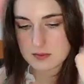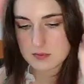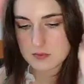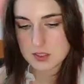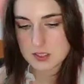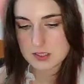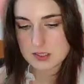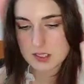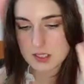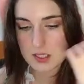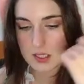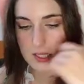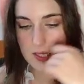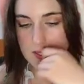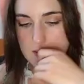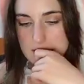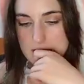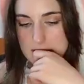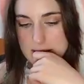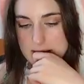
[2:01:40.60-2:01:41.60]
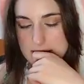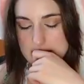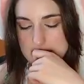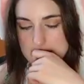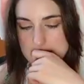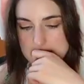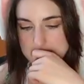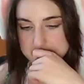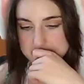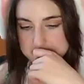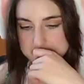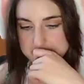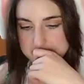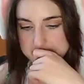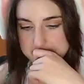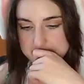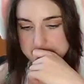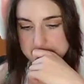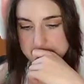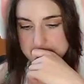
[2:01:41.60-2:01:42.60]
That's what I said. Uh,
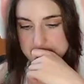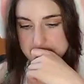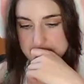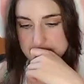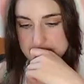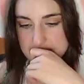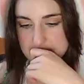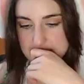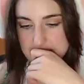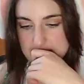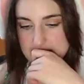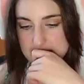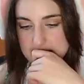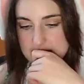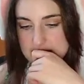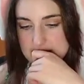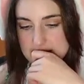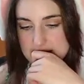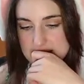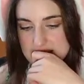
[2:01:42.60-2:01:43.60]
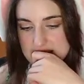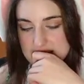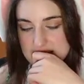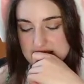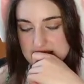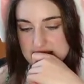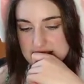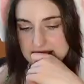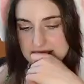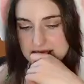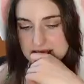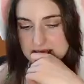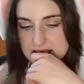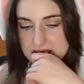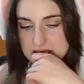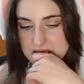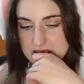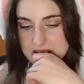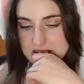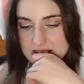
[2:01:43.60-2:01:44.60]
uh,
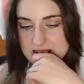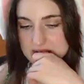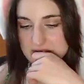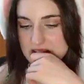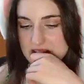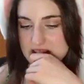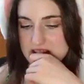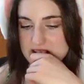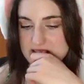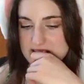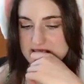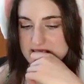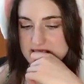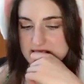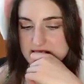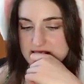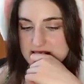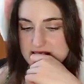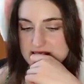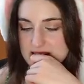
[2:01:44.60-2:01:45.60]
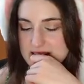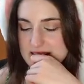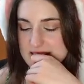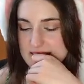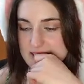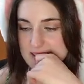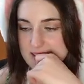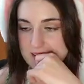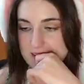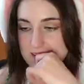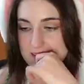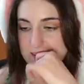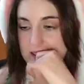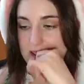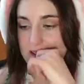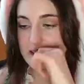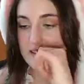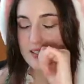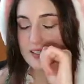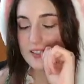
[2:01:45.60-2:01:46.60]
Kyoto Animation arson attack.
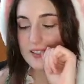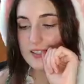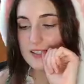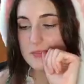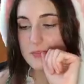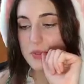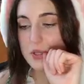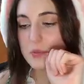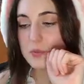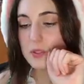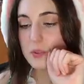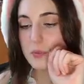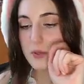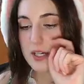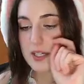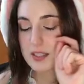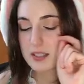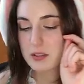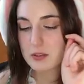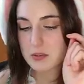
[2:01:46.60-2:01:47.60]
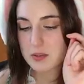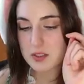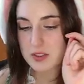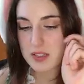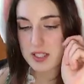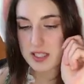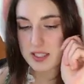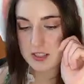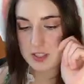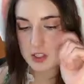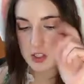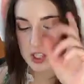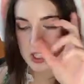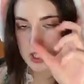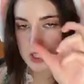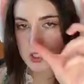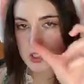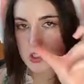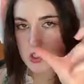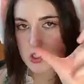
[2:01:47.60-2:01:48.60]
Yeah, that's probably why they also had to
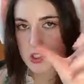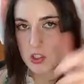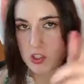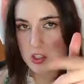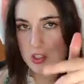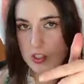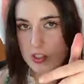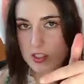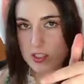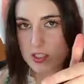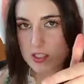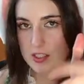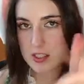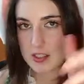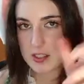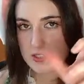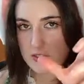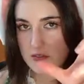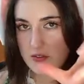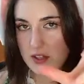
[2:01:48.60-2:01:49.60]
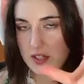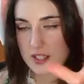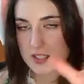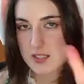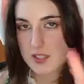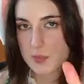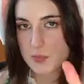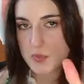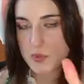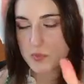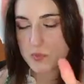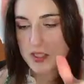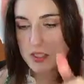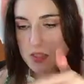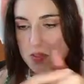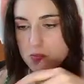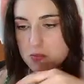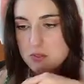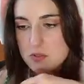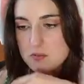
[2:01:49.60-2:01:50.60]
change things up a
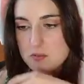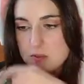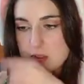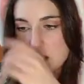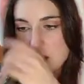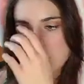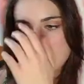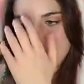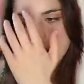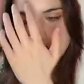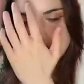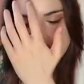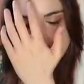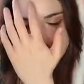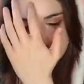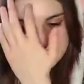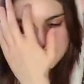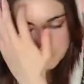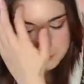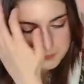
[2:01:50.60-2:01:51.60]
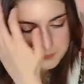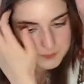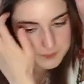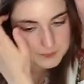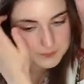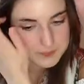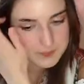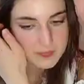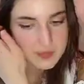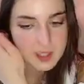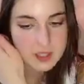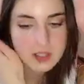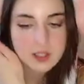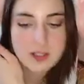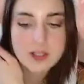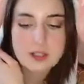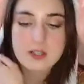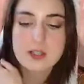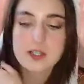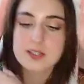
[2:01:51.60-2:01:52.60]
bit with the um,
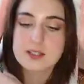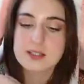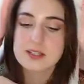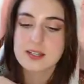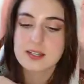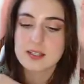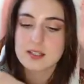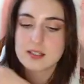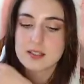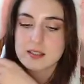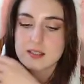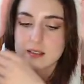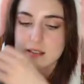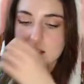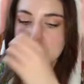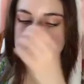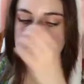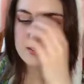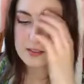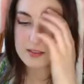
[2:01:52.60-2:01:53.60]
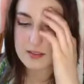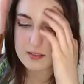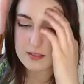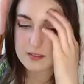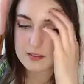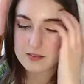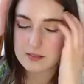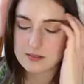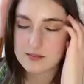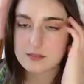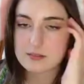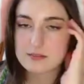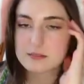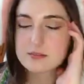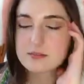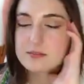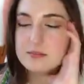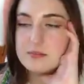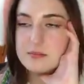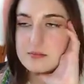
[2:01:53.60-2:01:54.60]
attack uh,
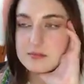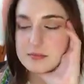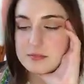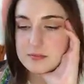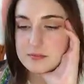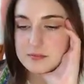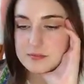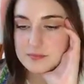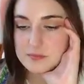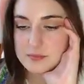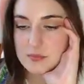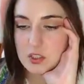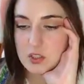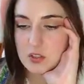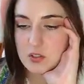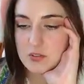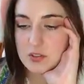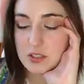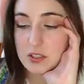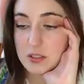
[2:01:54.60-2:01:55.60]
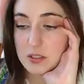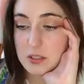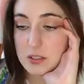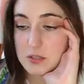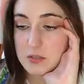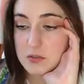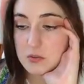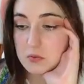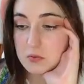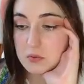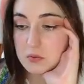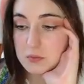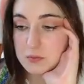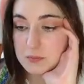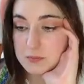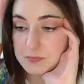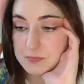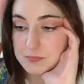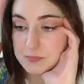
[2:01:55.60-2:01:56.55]
on the art school.